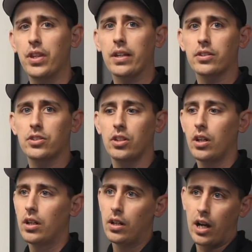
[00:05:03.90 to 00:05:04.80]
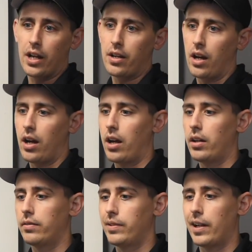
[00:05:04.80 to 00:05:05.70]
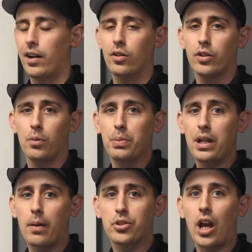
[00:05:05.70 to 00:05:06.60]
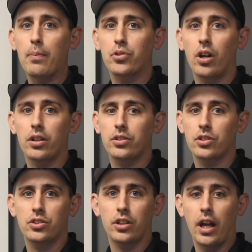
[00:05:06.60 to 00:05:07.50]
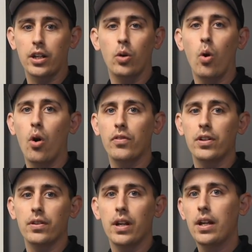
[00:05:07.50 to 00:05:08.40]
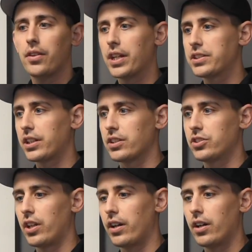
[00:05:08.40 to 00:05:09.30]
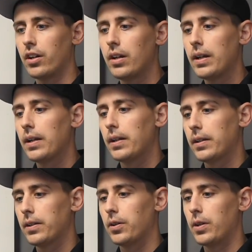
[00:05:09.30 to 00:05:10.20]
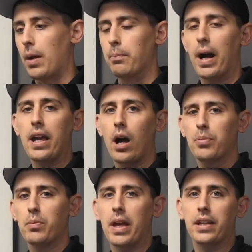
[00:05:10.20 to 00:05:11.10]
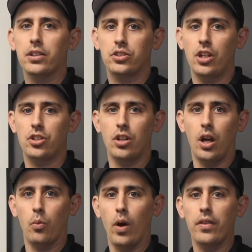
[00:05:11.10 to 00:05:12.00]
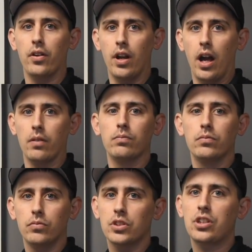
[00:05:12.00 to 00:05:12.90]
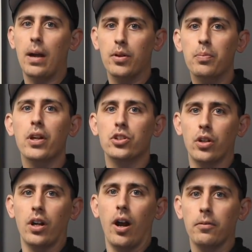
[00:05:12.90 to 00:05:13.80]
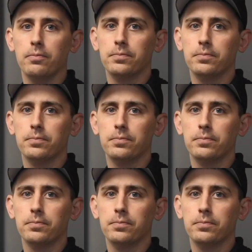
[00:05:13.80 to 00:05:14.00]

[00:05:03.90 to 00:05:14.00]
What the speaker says: things on our little beat up shop truck just to kind of go over and things to consider that might help you make a decision on whether or not it's time to replace your car.